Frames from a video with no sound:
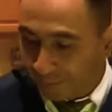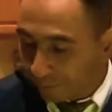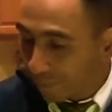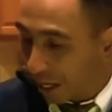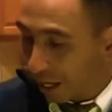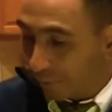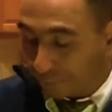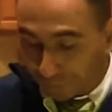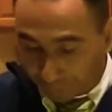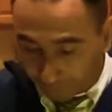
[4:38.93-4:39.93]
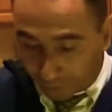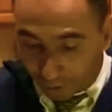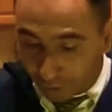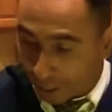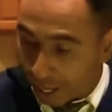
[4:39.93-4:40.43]

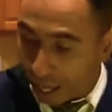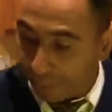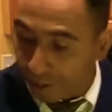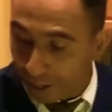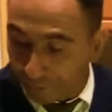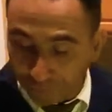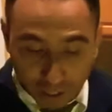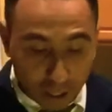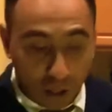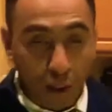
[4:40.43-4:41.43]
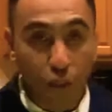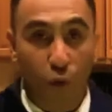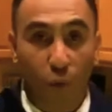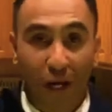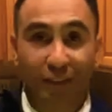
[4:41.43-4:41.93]
And then the
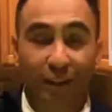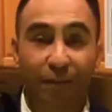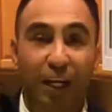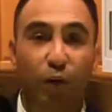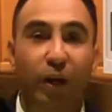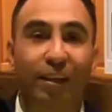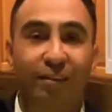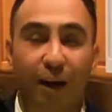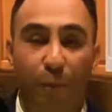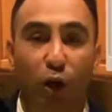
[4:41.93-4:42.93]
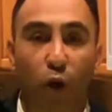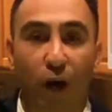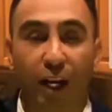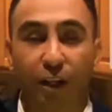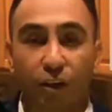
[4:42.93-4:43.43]
rest of the ingredients that I'm going to go ahead
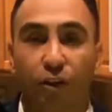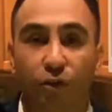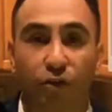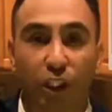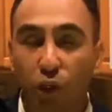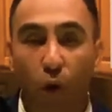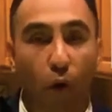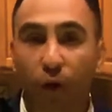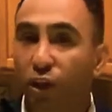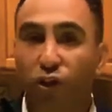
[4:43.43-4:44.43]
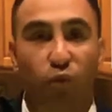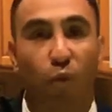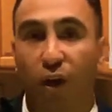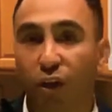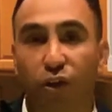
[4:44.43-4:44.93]
and use, you only just want
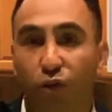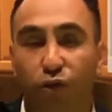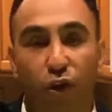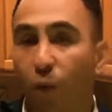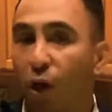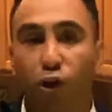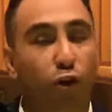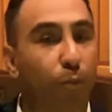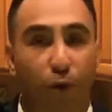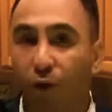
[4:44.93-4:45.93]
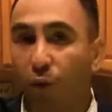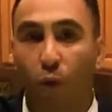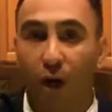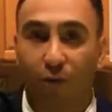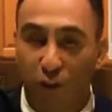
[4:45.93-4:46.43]
to use, you don't want to triple it or
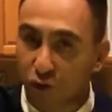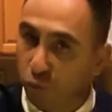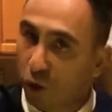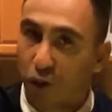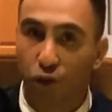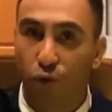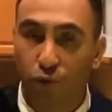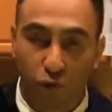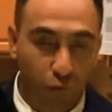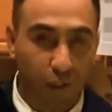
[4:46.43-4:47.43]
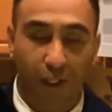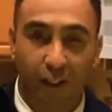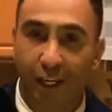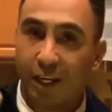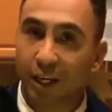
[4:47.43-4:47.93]
whatever. You just want to use
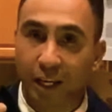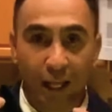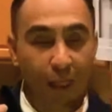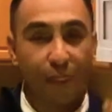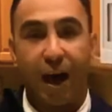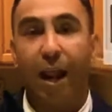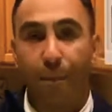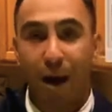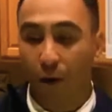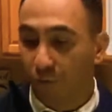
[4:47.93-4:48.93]
strictly that amount.